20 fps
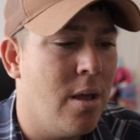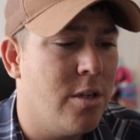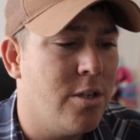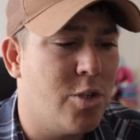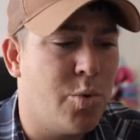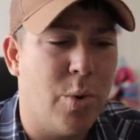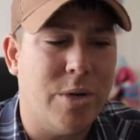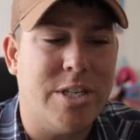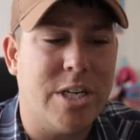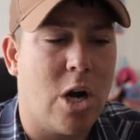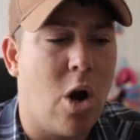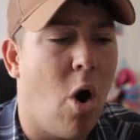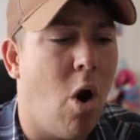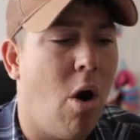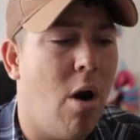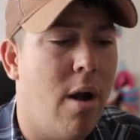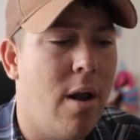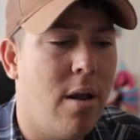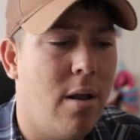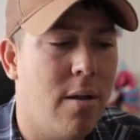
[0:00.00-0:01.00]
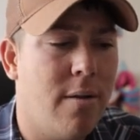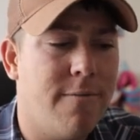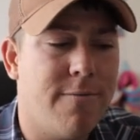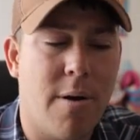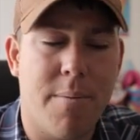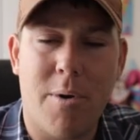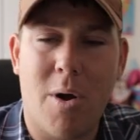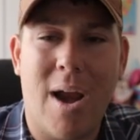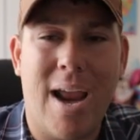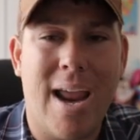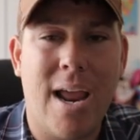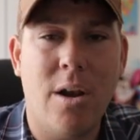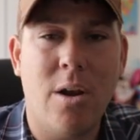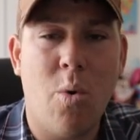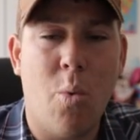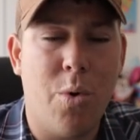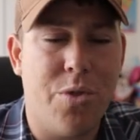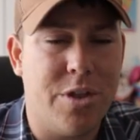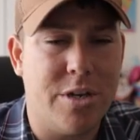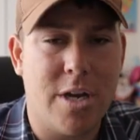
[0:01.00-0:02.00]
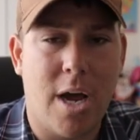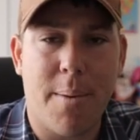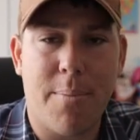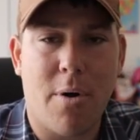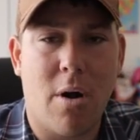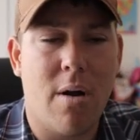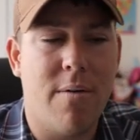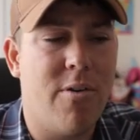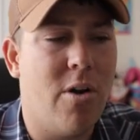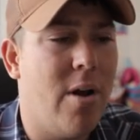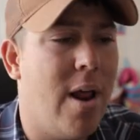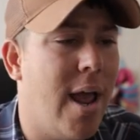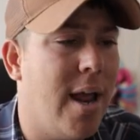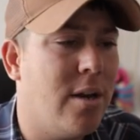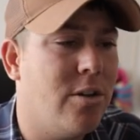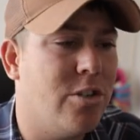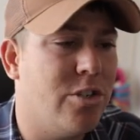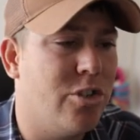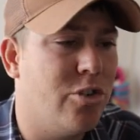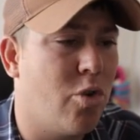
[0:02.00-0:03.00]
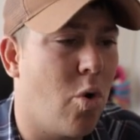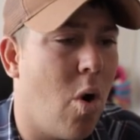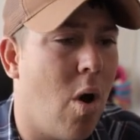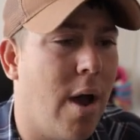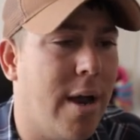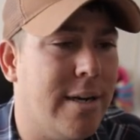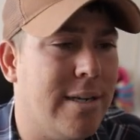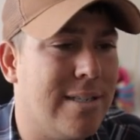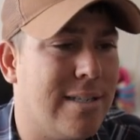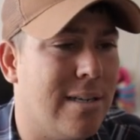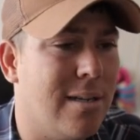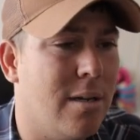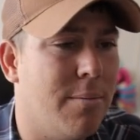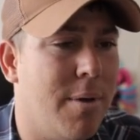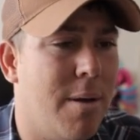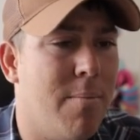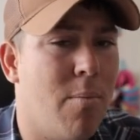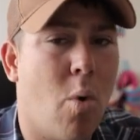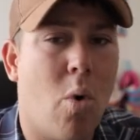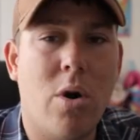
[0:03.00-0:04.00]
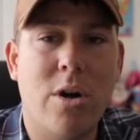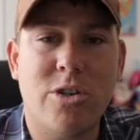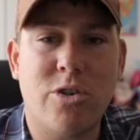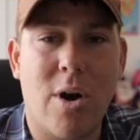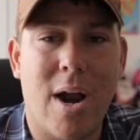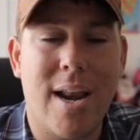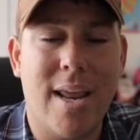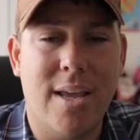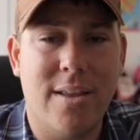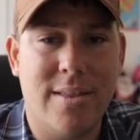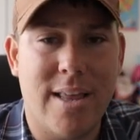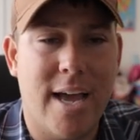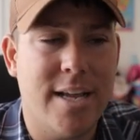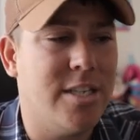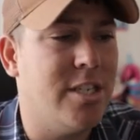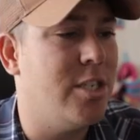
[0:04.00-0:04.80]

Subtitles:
switch a card from your hand with the top card of your deck, just drawing just a little bit more to try to get that